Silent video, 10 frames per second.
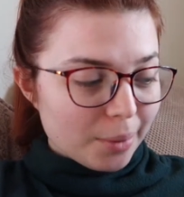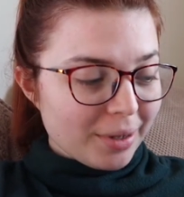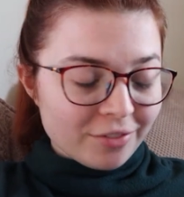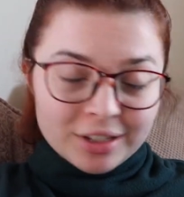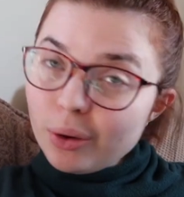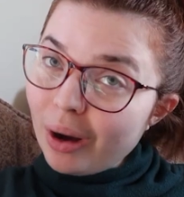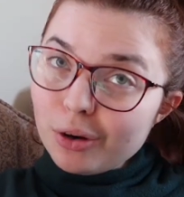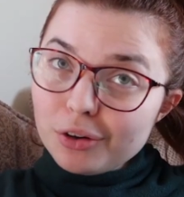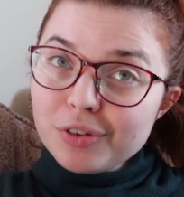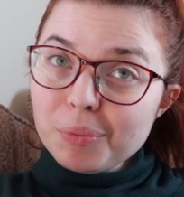I'm having quite
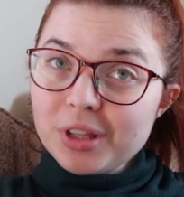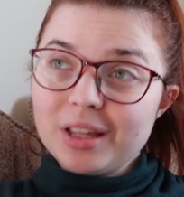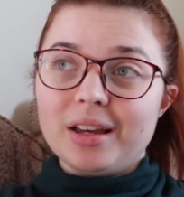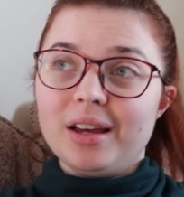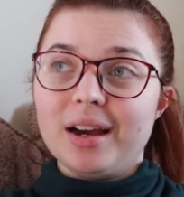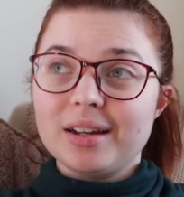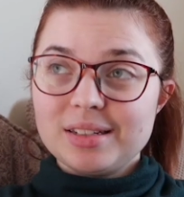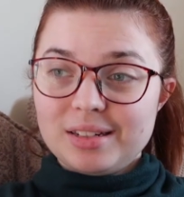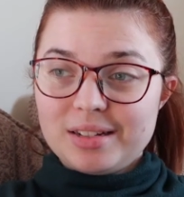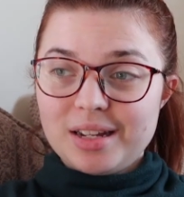a lot of fun with it,
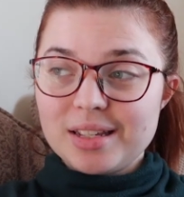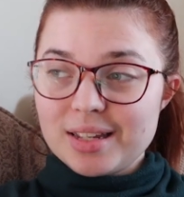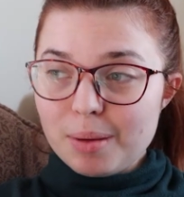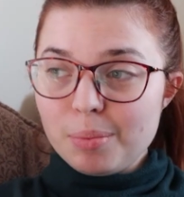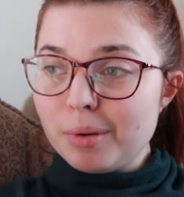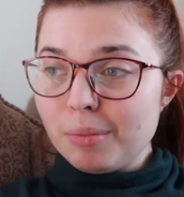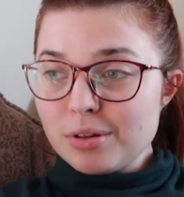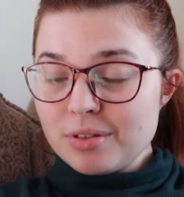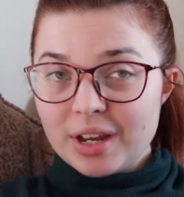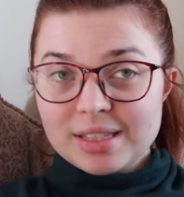and it's keeping me
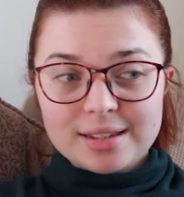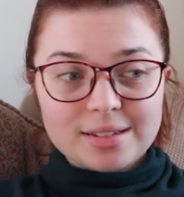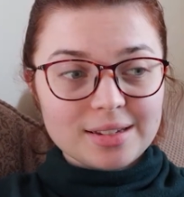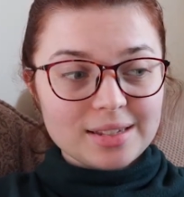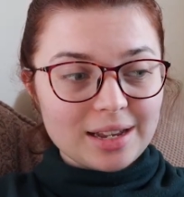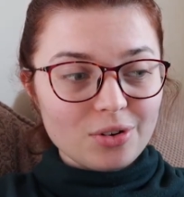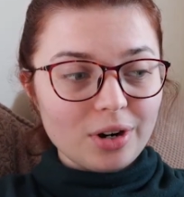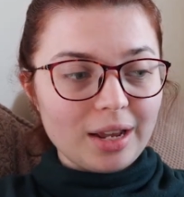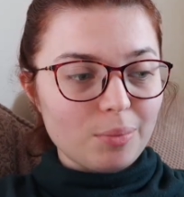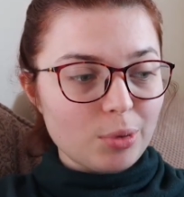motivated to stick
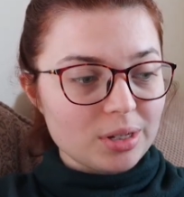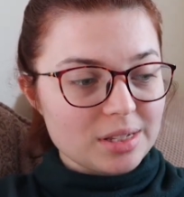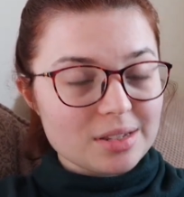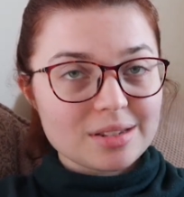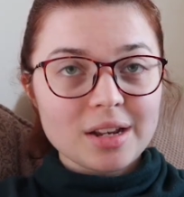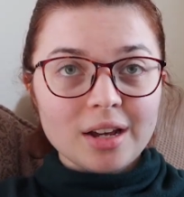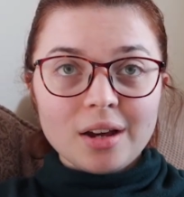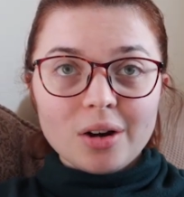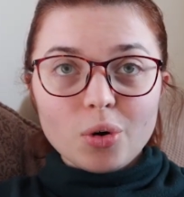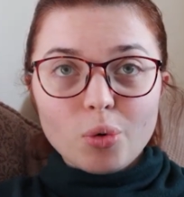on it, and because it's
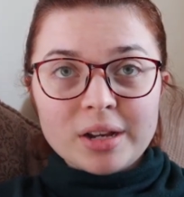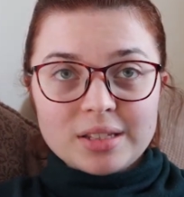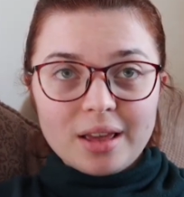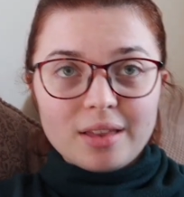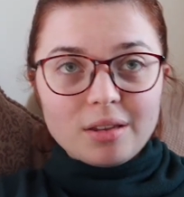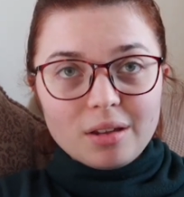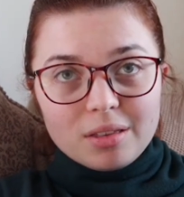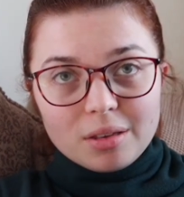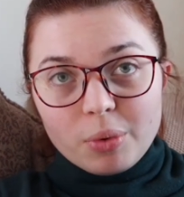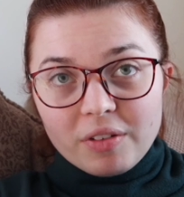always there,
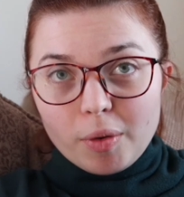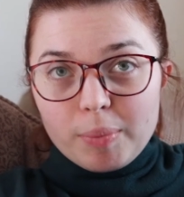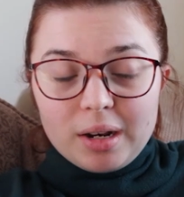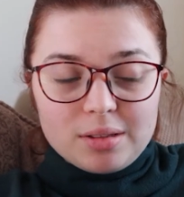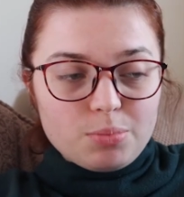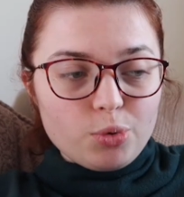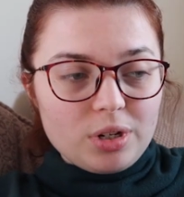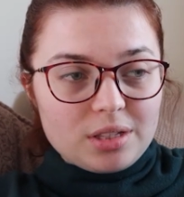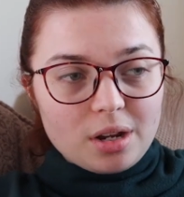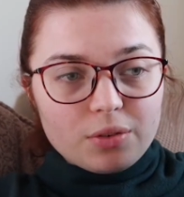the Wii Fit balance
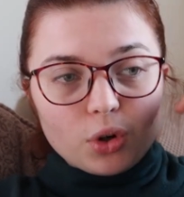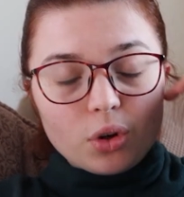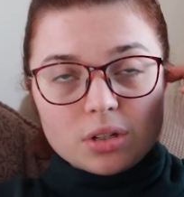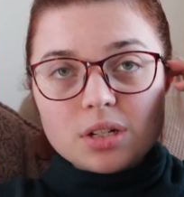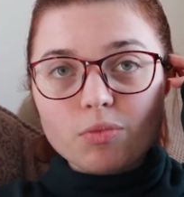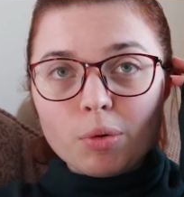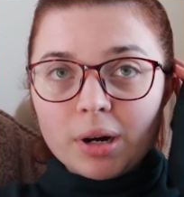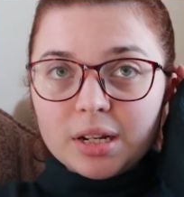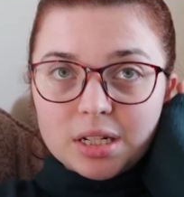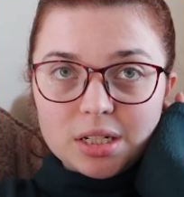board, it's kind of a constant
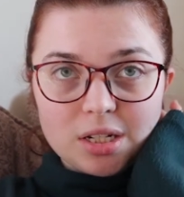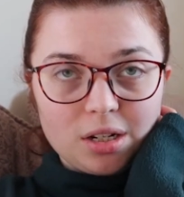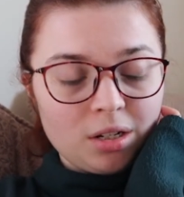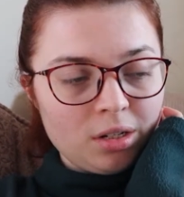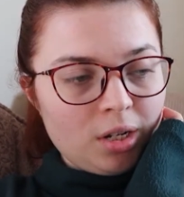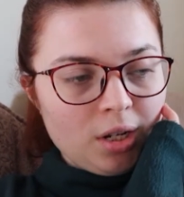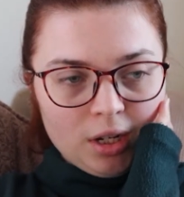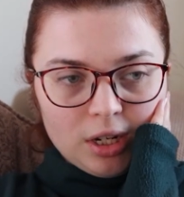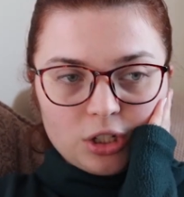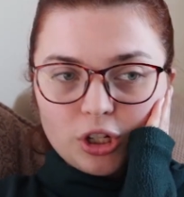reminder to
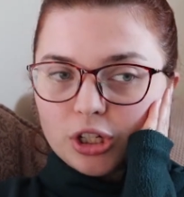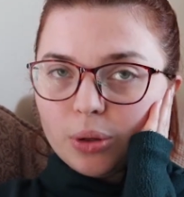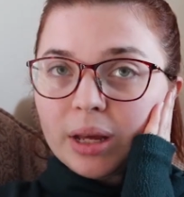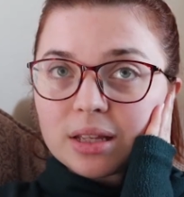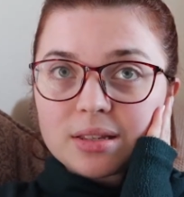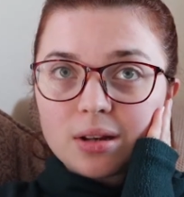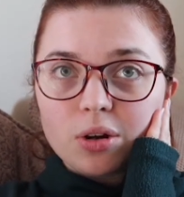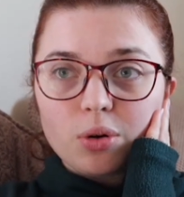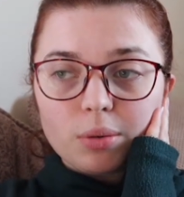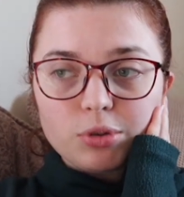do it.
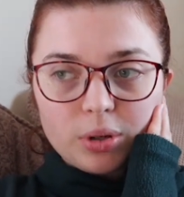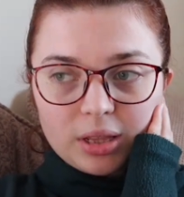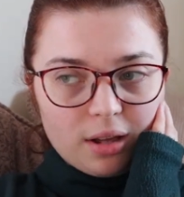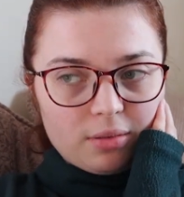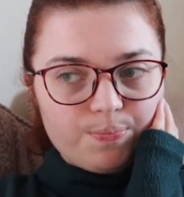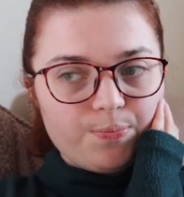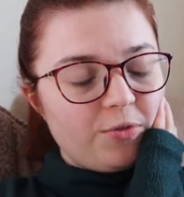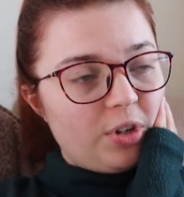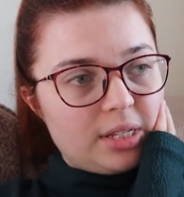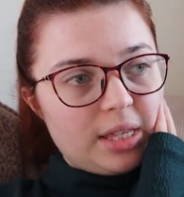So I'm doing that
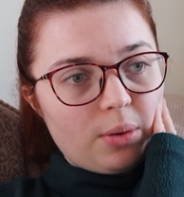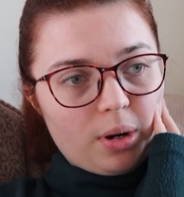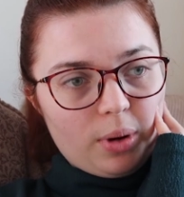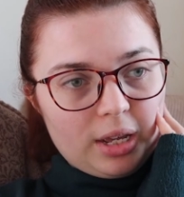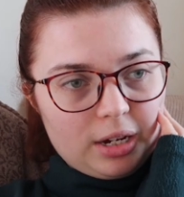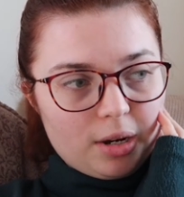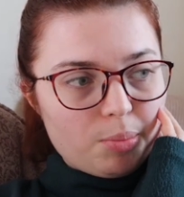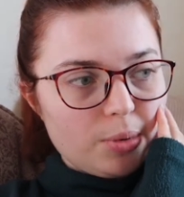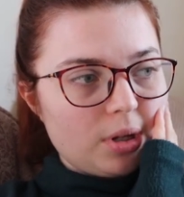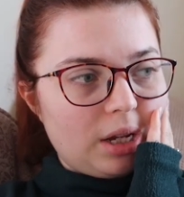first thing when I wake
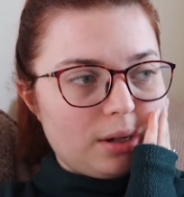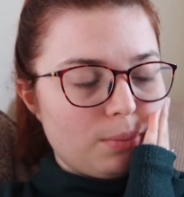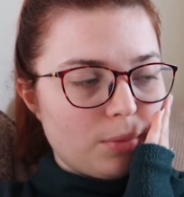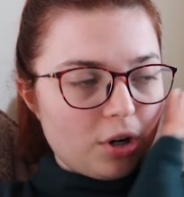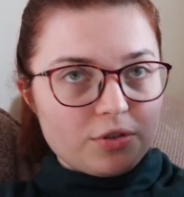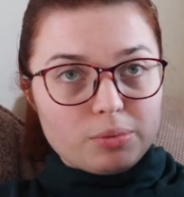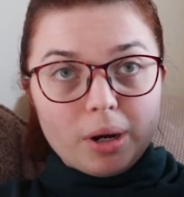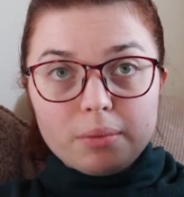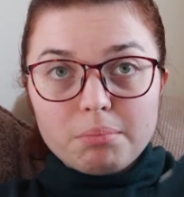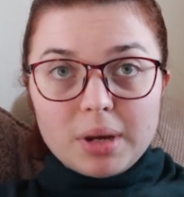up after
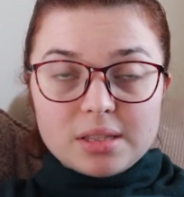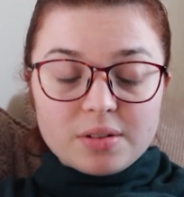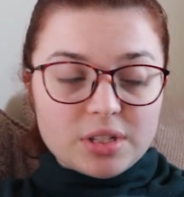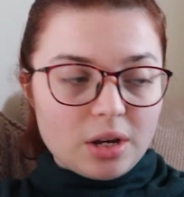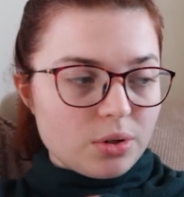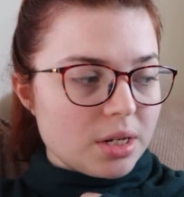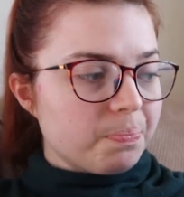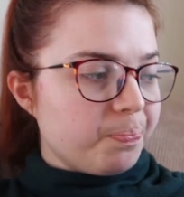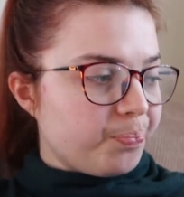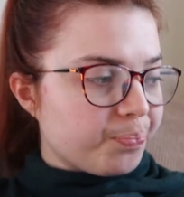my meds have settled
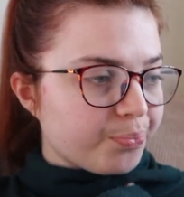in.